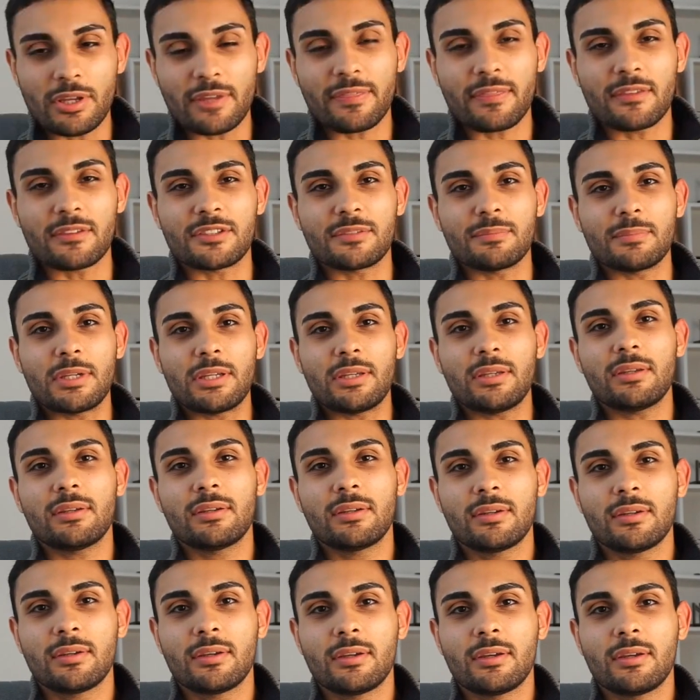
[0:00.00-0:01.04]
this meat,
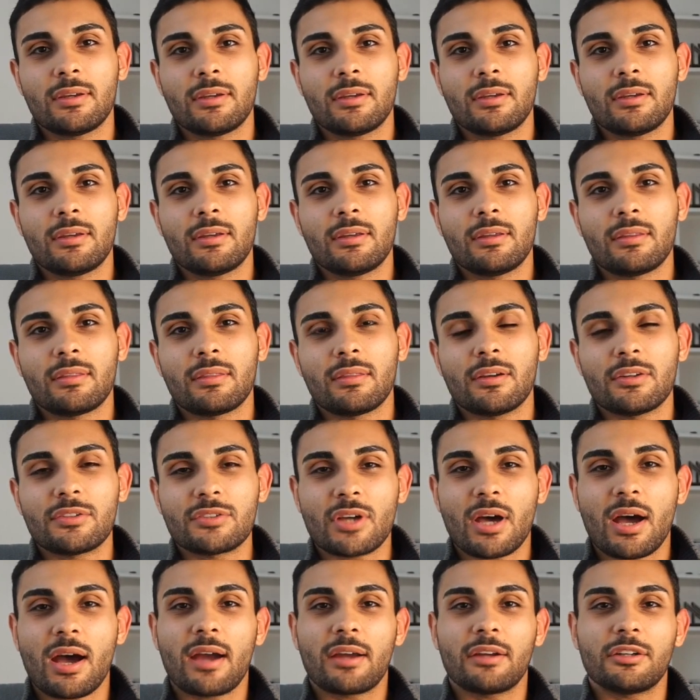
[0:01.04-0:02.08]
there's a
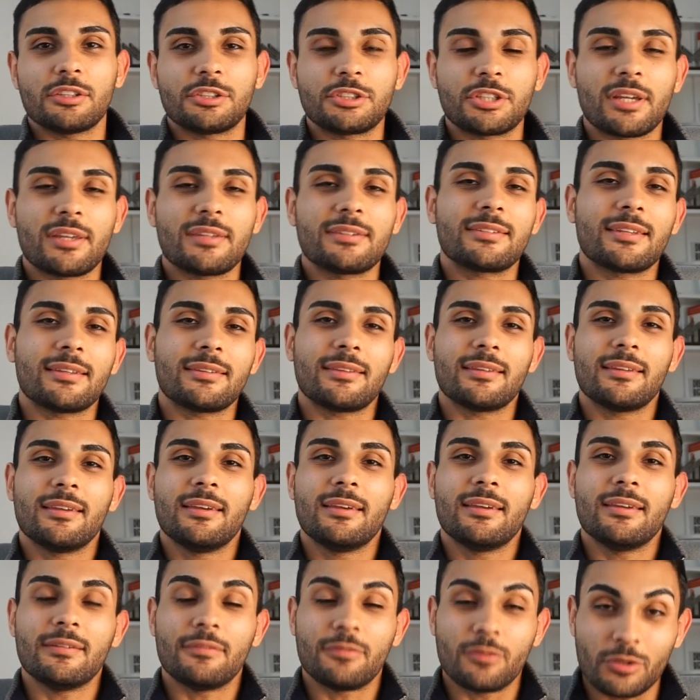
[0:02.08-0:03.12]
higher chance that
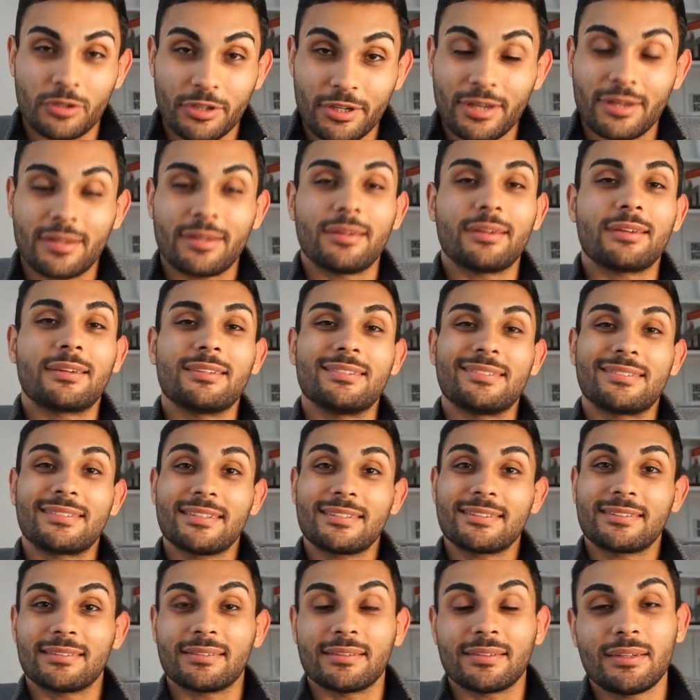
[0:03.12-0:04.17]
if you're eating it
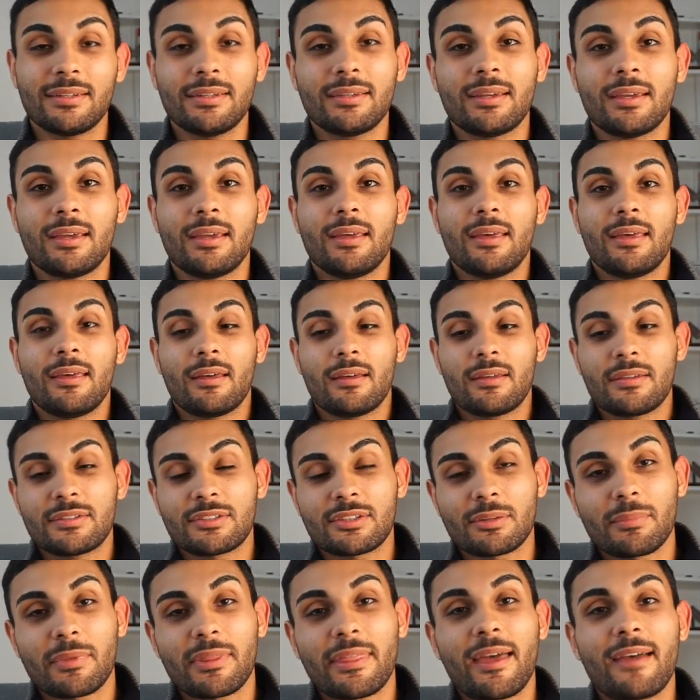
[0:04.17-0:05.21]
consistently,
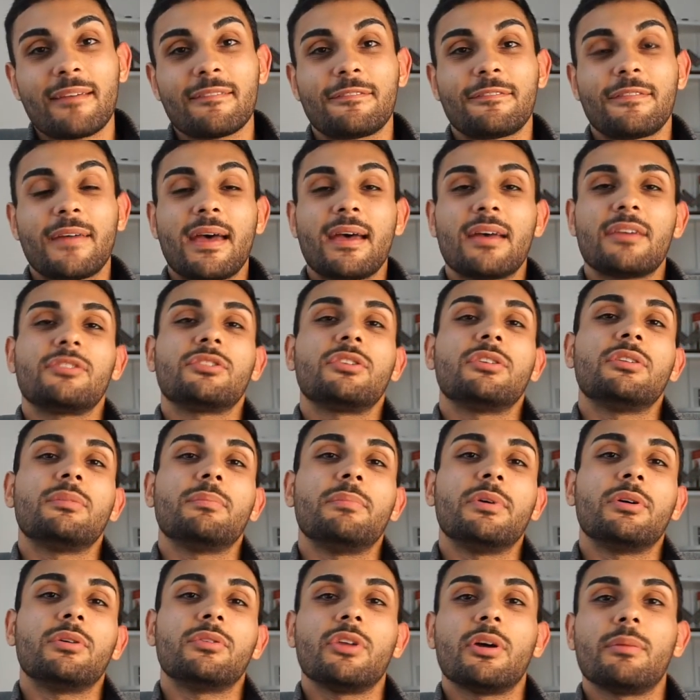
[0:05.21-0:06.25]
some of that fat is going to
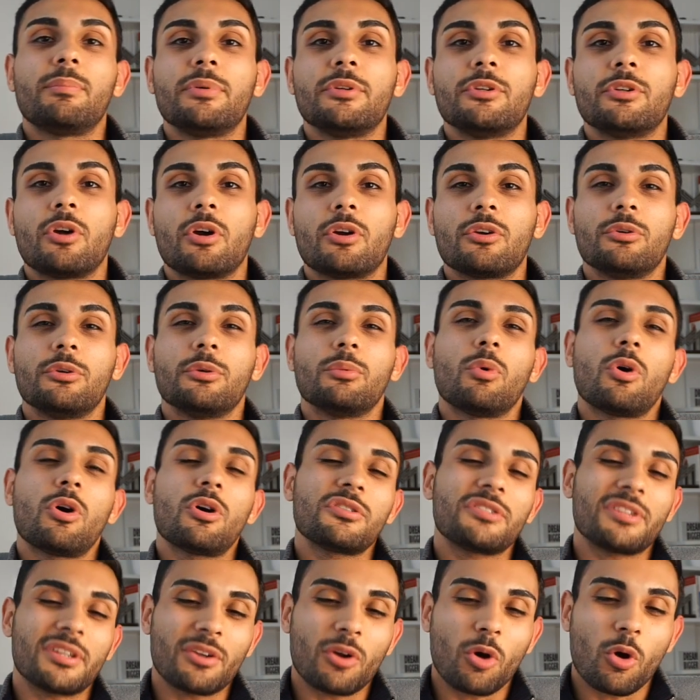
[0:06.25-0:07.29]
build up in your artery
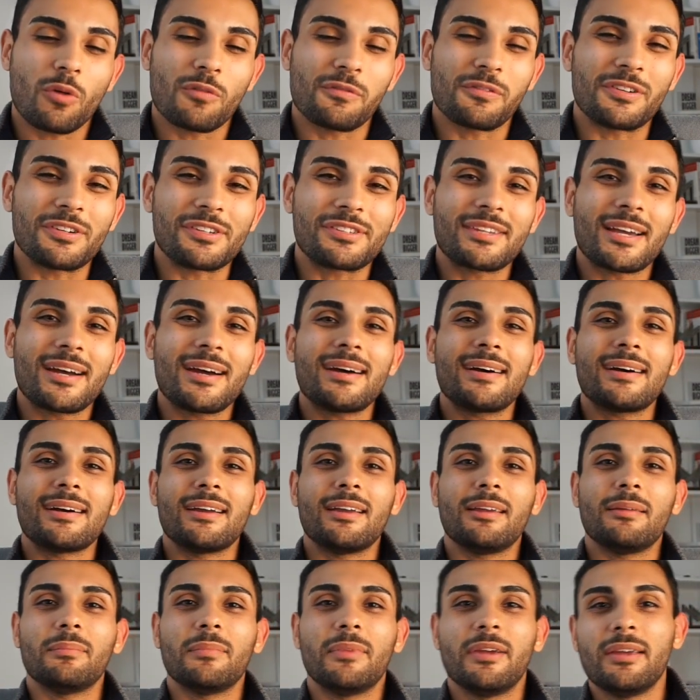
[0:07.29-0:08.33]
walls and over
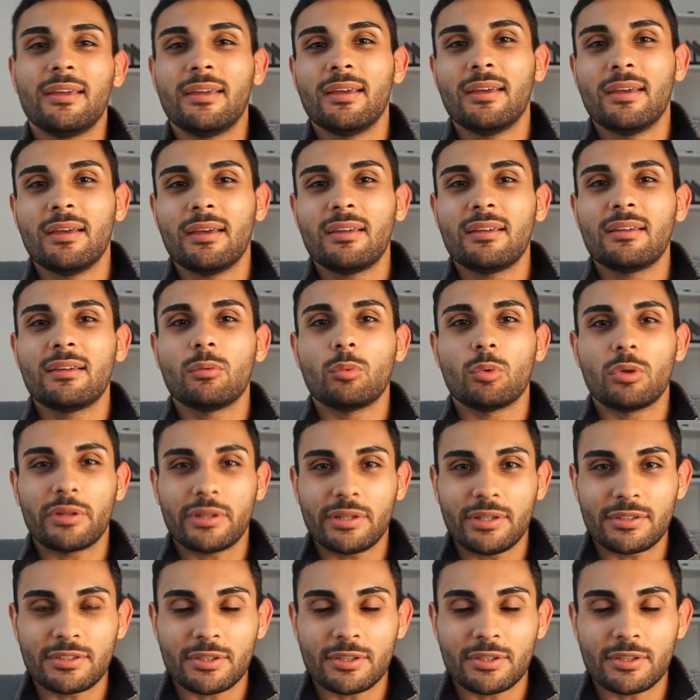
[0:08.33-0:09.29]
time will lead to